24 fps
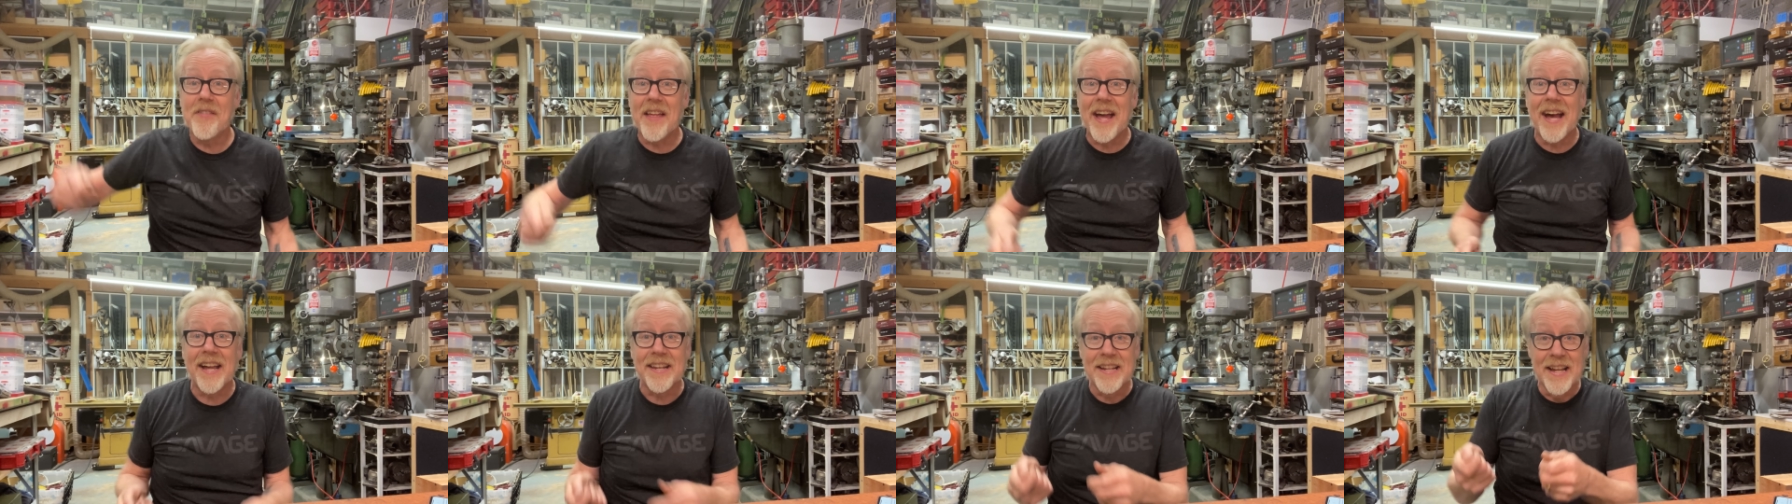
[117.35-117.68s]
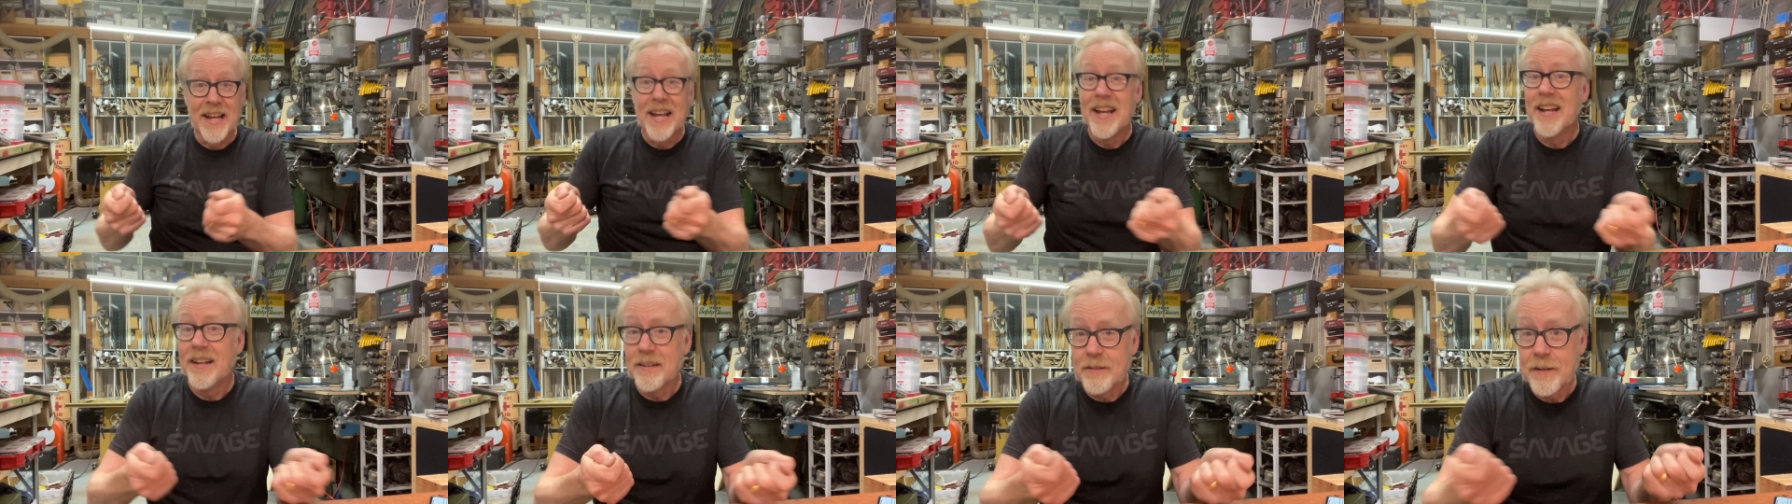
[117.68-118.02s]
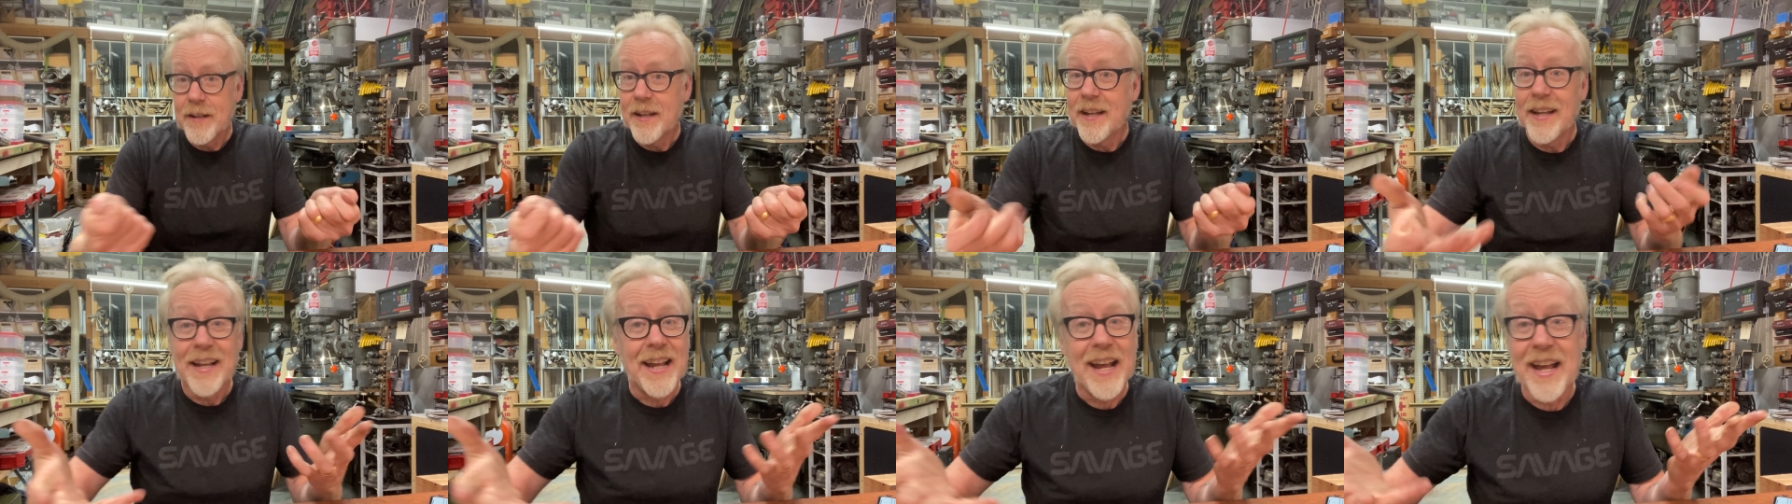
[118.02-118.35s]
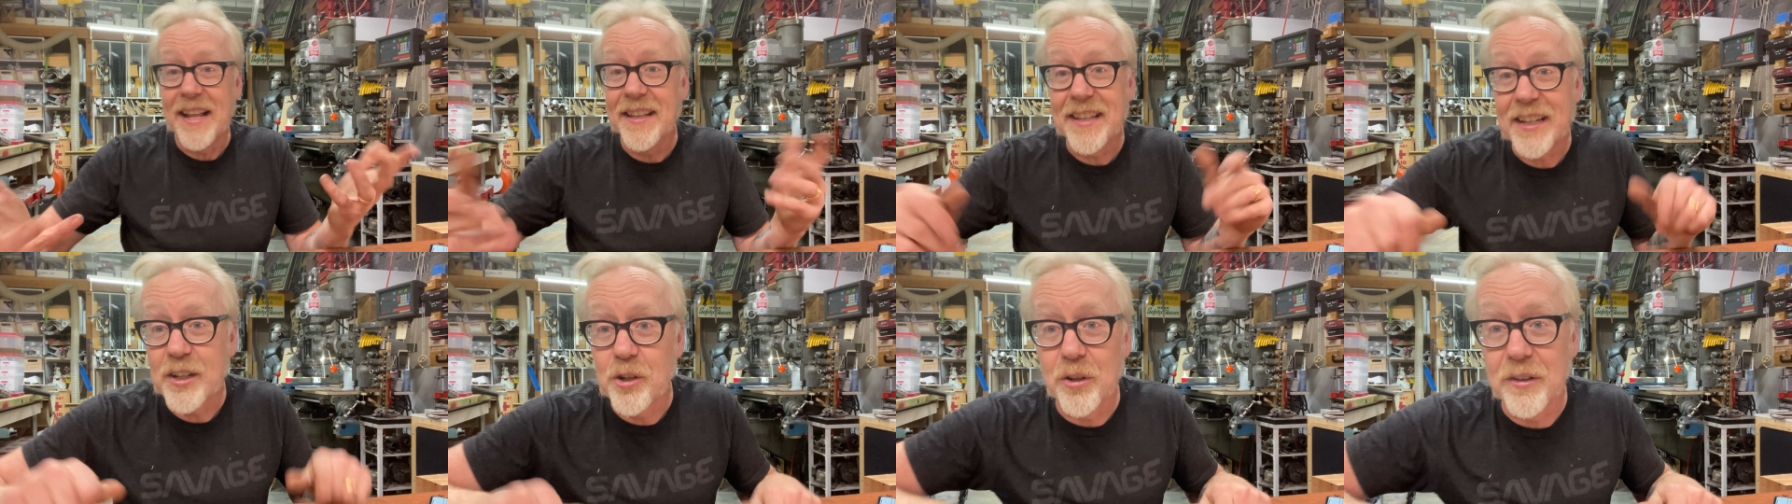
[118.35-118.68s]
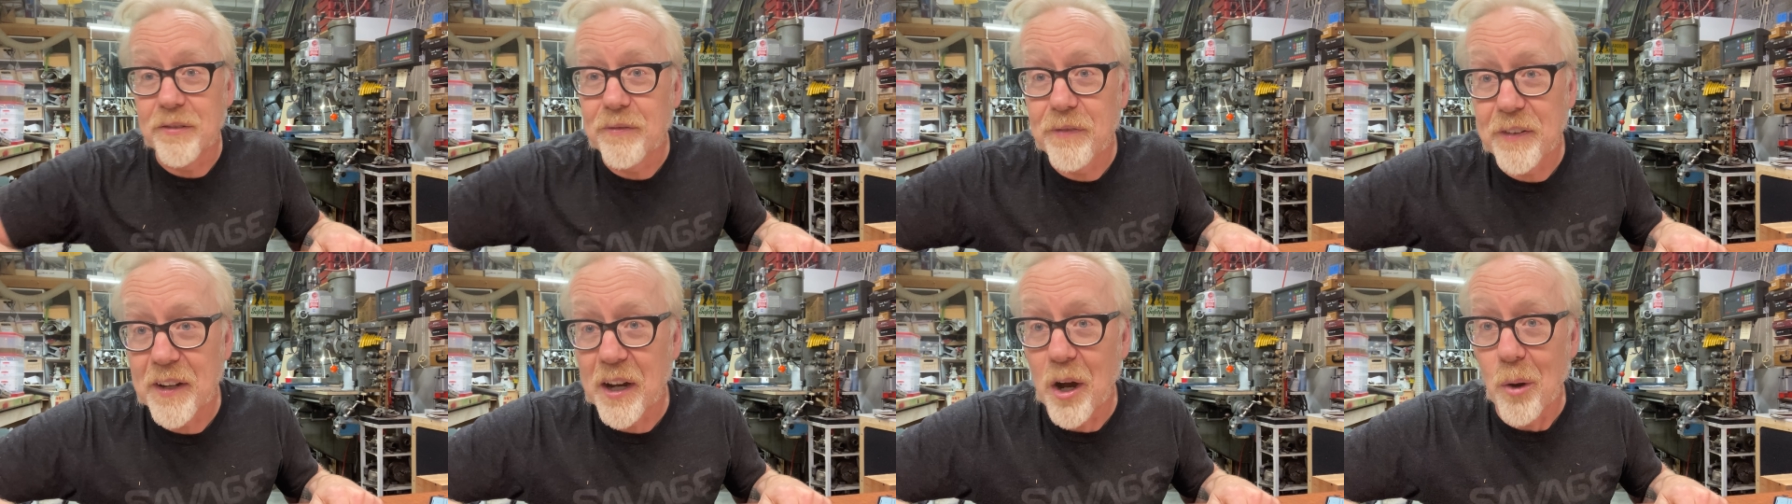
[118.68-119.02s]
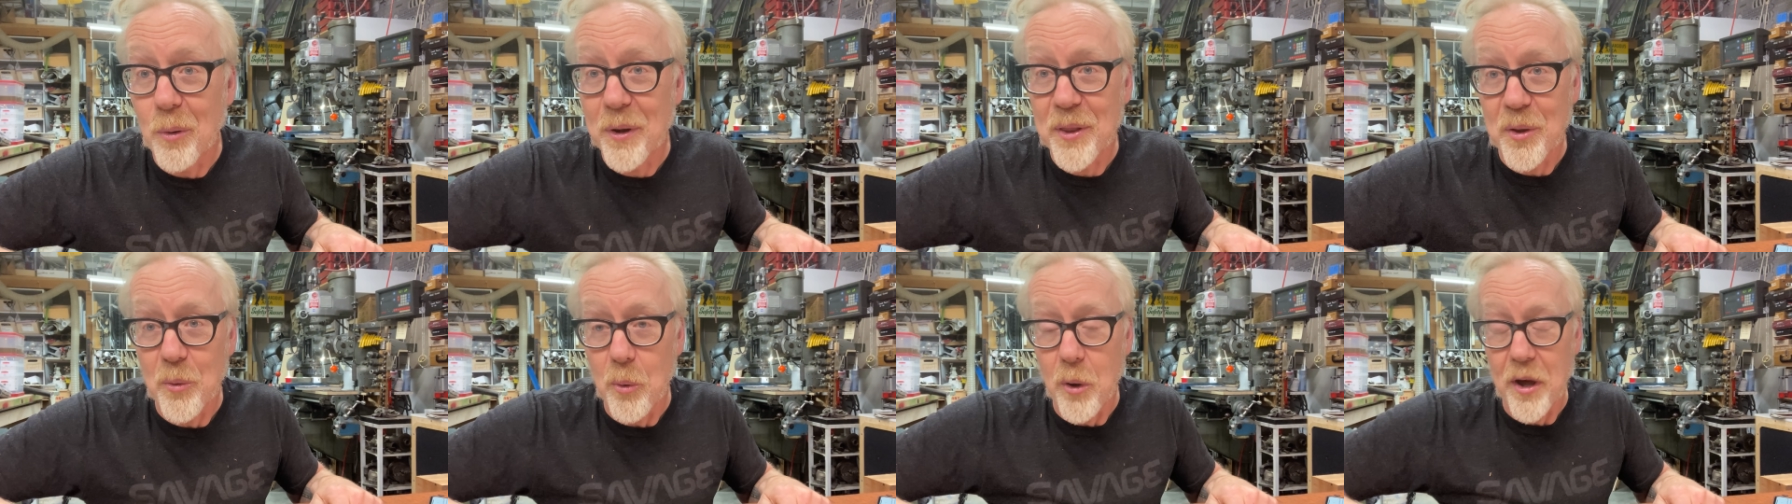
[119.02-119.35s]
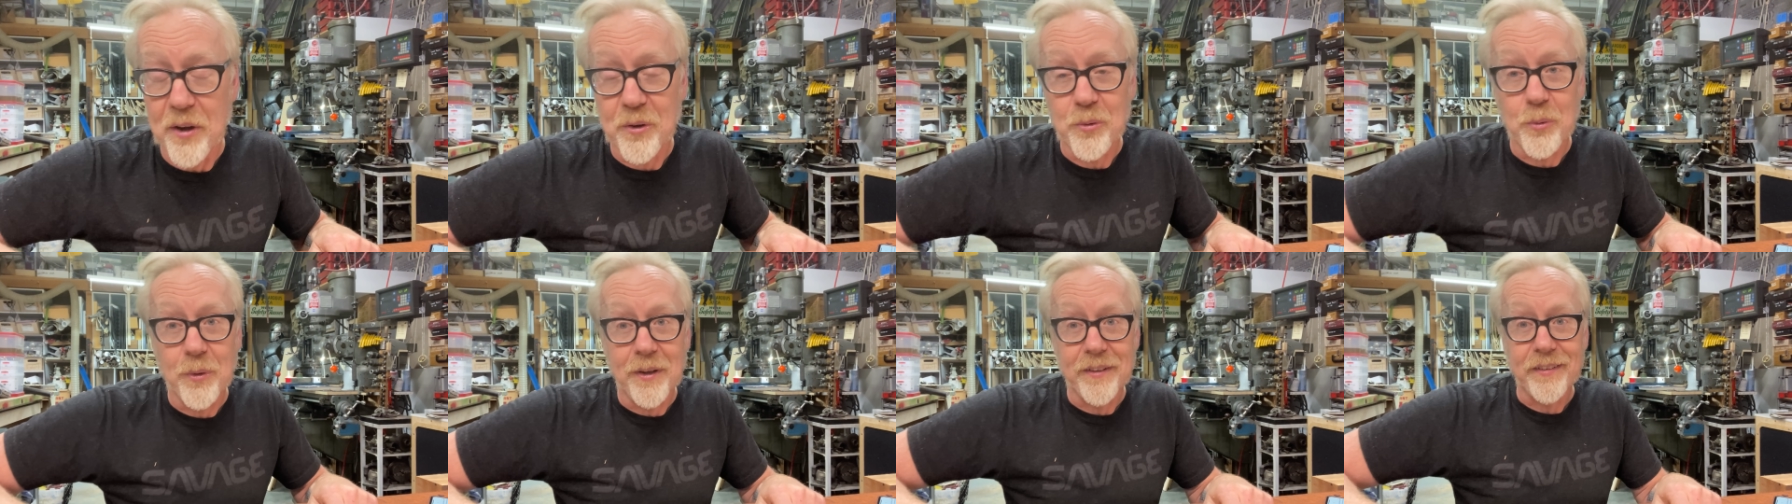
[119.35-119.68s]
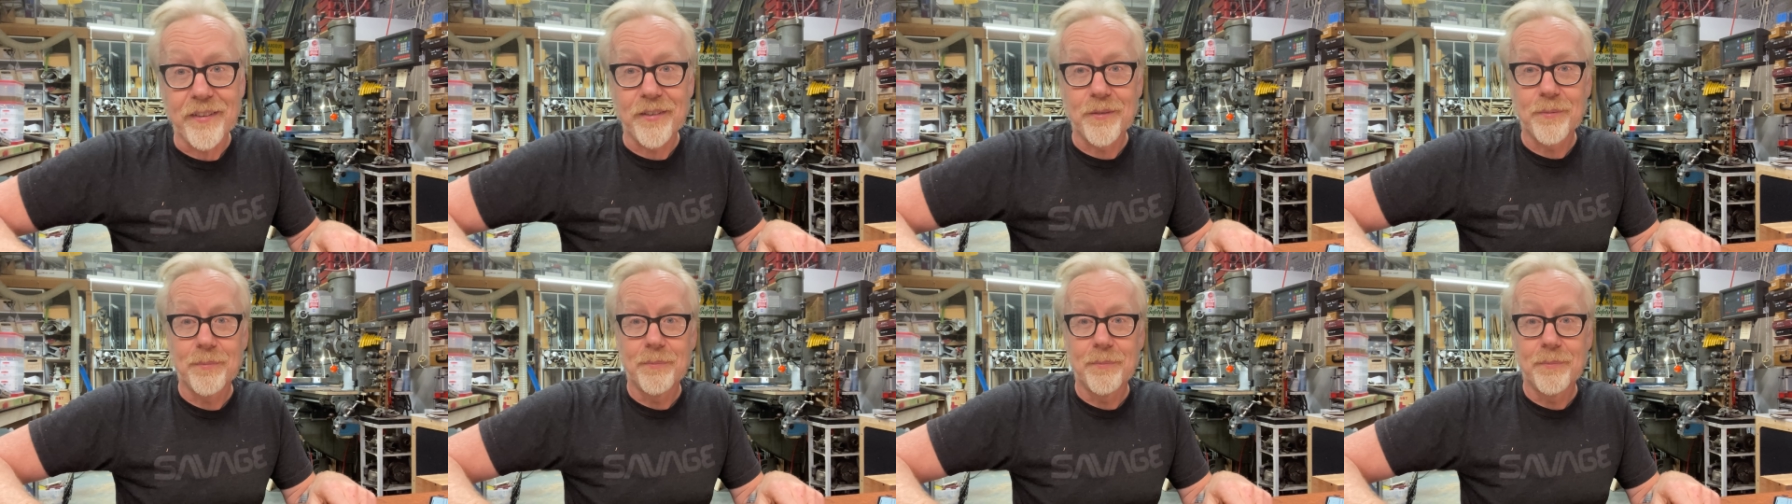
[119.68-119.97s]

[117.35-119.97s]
that and they couldn't figure out where the water was.